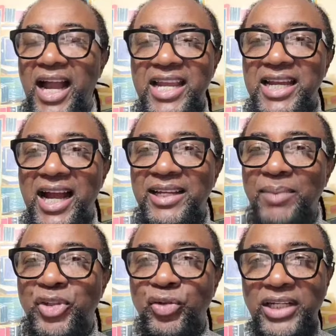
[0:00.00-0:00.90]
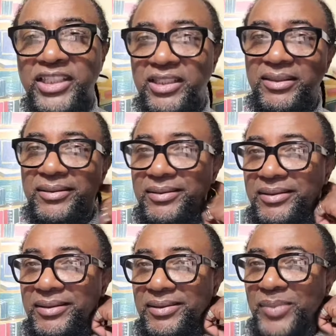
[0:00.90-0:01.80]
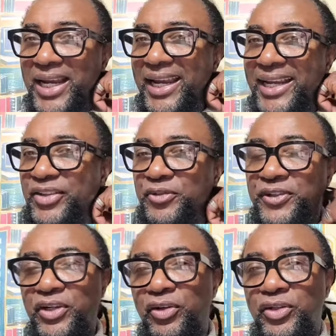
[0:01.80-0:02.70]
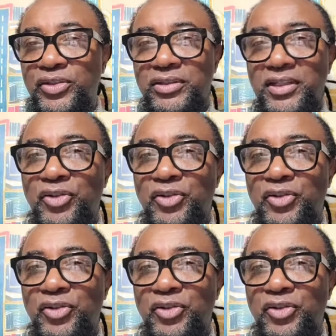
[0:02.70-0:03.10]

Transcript: I am scratching my head to figure out